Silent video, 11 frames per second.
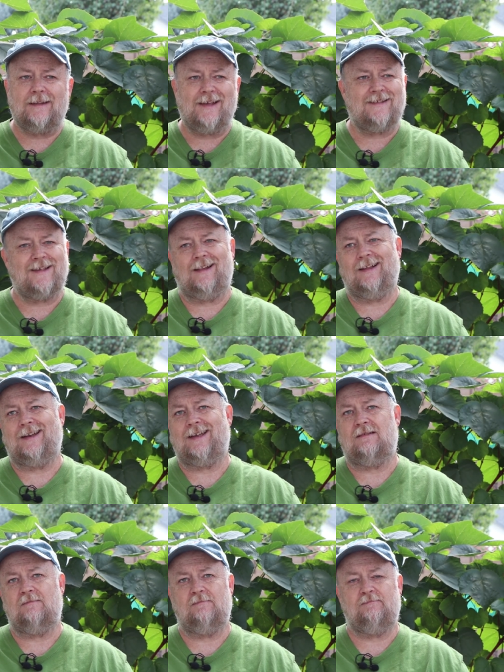They sell it
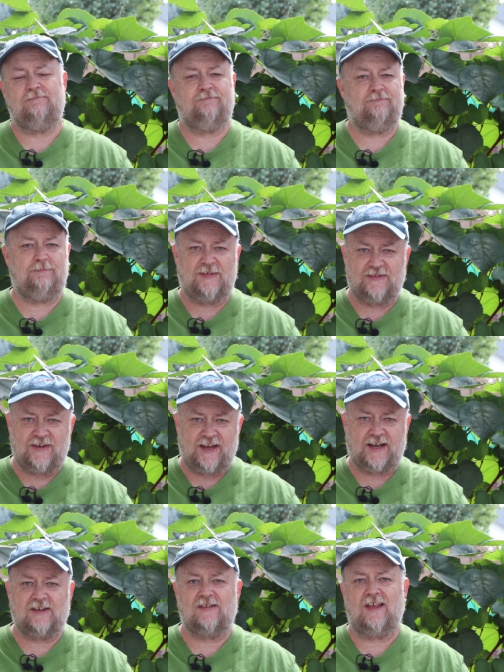in
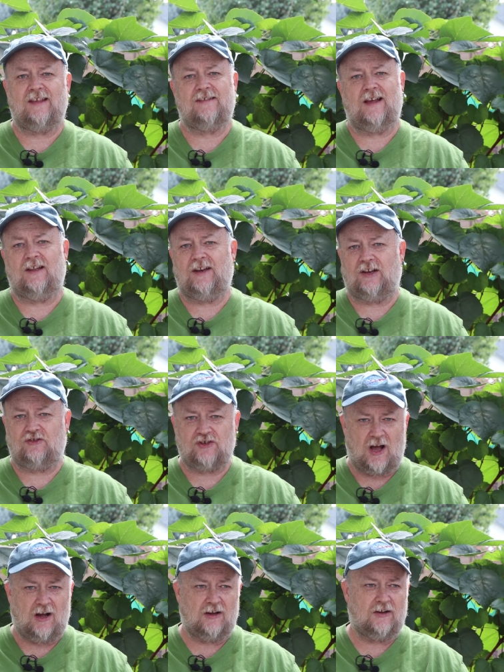sticks, they sell it in
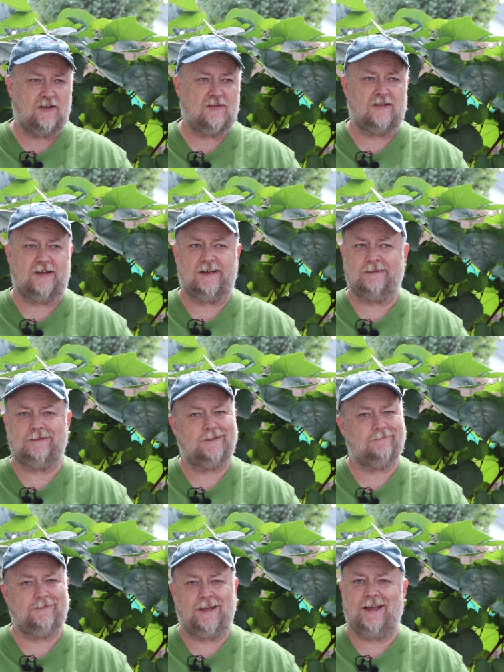chunks. Uh, you
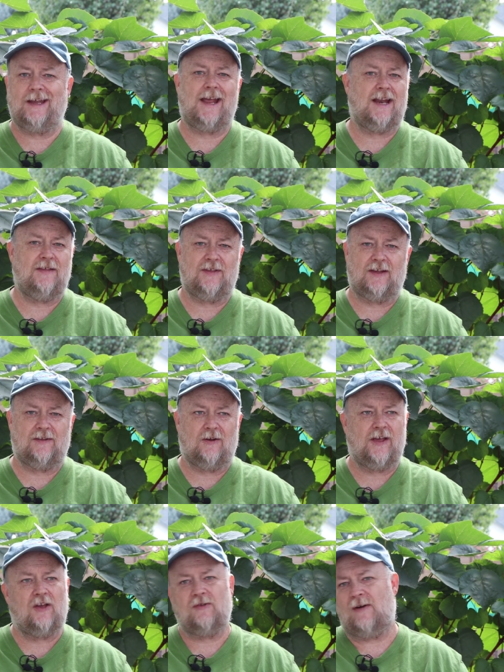get anything there.
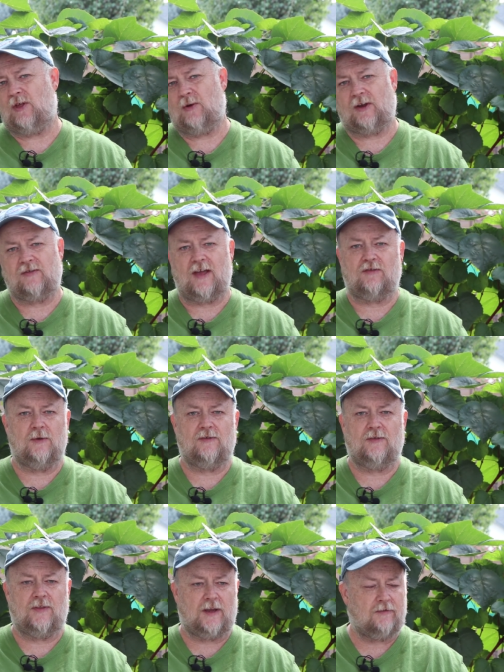They also have other accessories
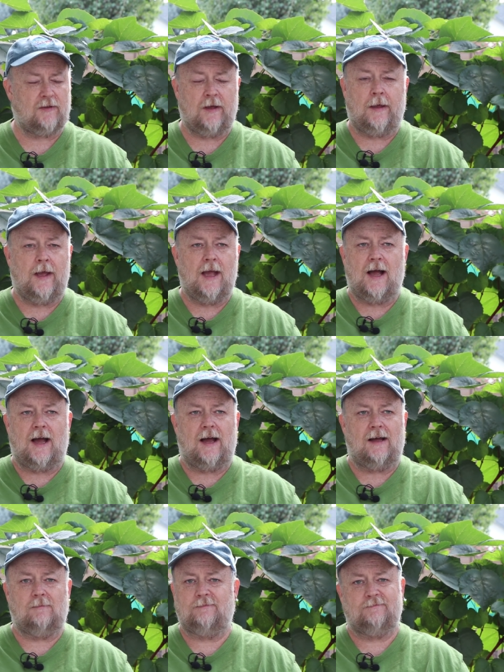and things.
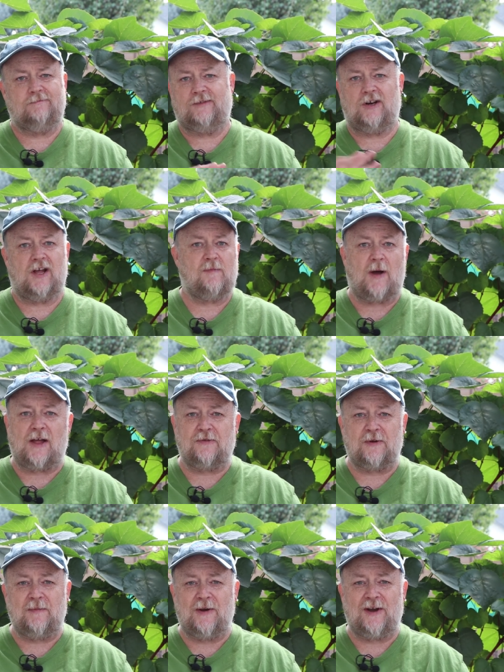Um, they're not
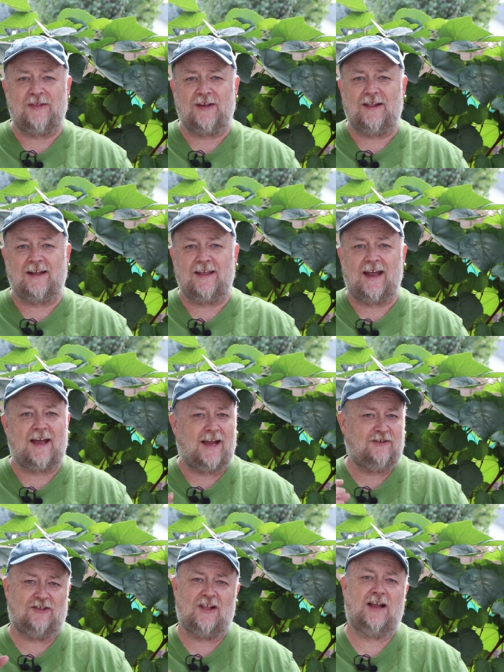sponsoring me or anything like that. I
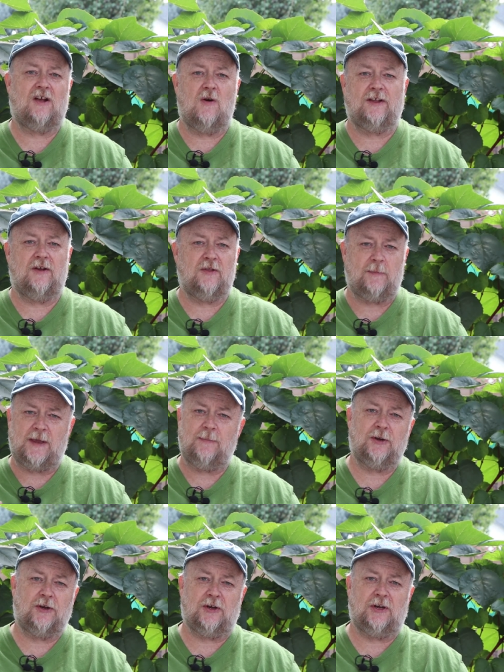just like going there. The
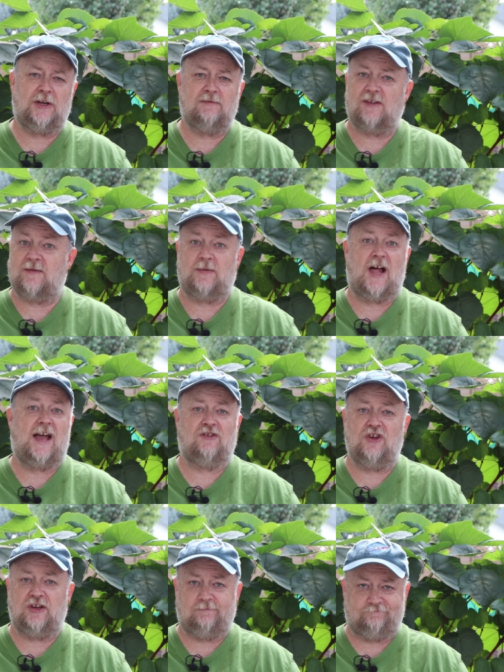people are good, the supply is
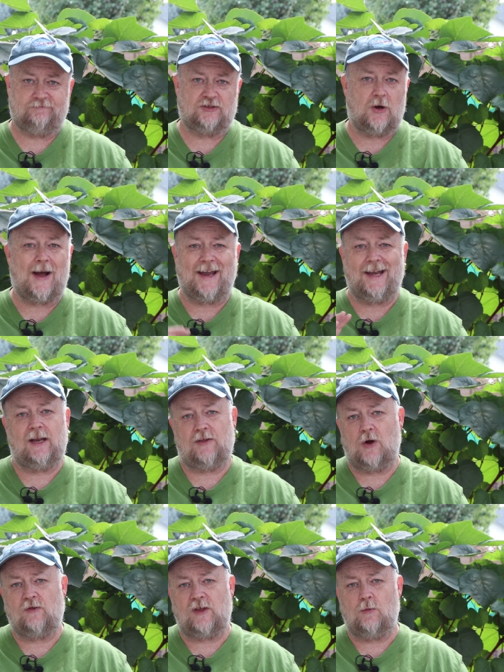good. So I get it at the
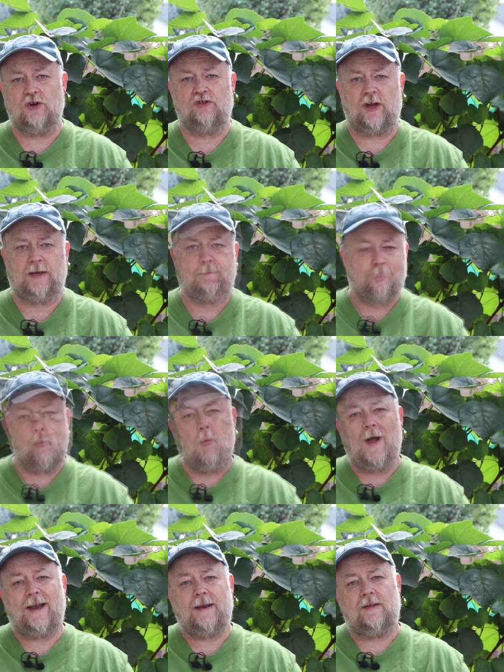OC Woodshed.
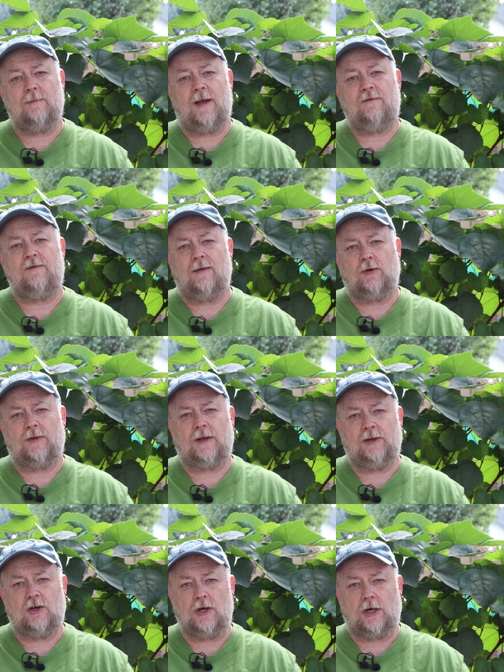What is my favorite thing
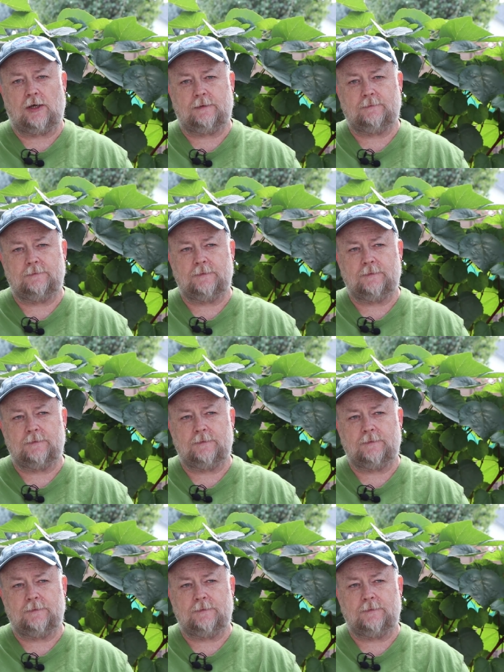to cook?